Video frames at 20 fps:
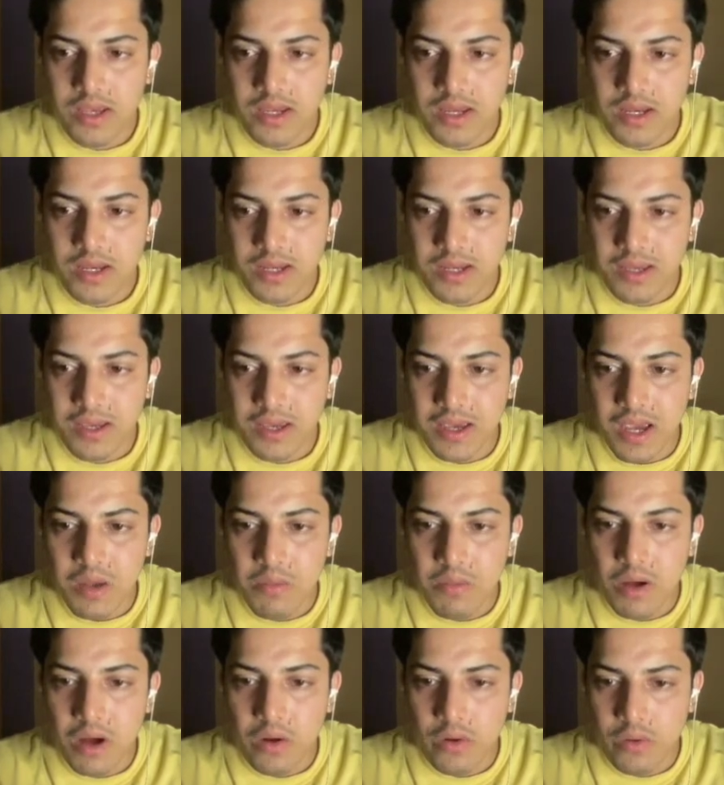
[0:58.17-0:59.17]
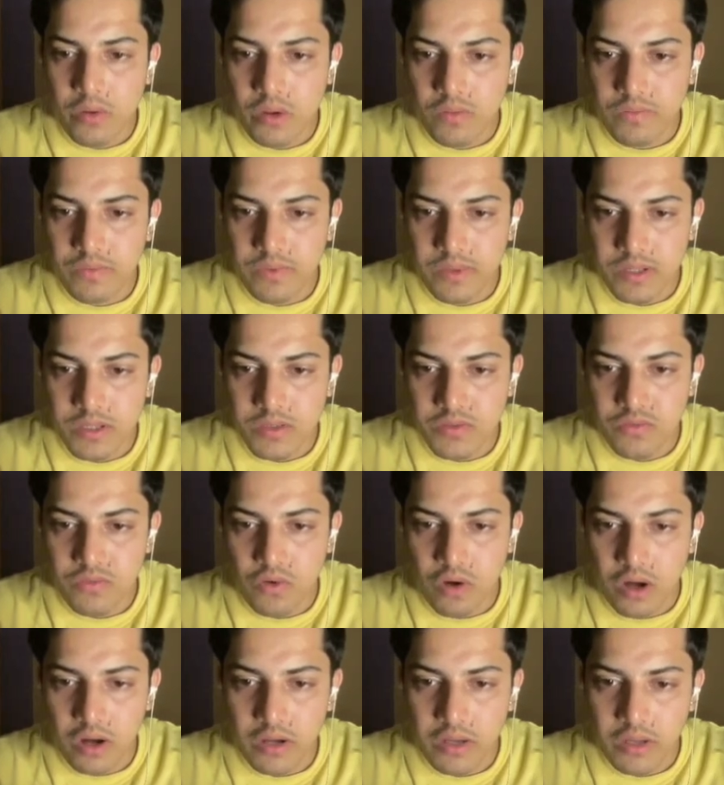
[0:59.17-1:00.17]
it came out of this
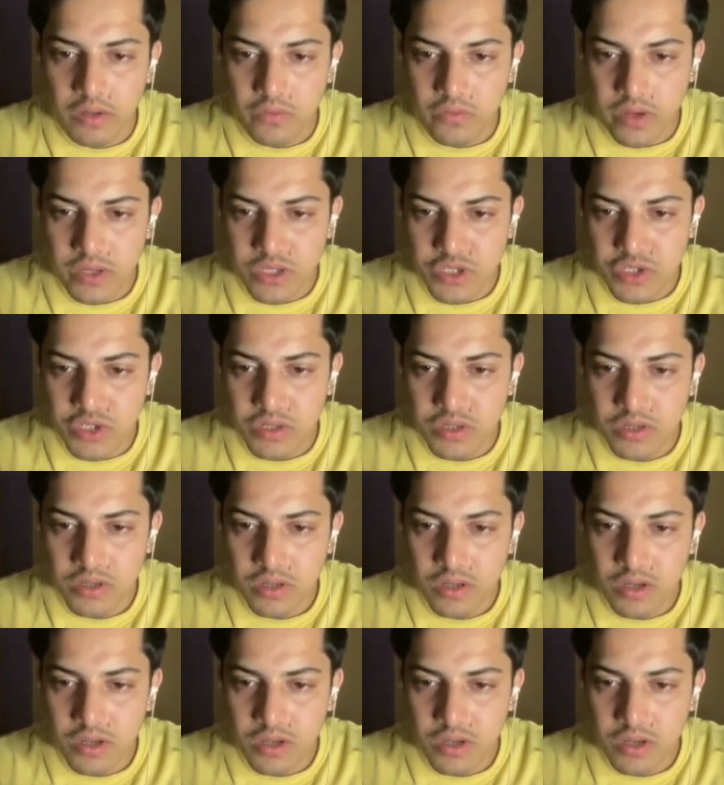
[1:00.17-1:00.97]
falling wedge,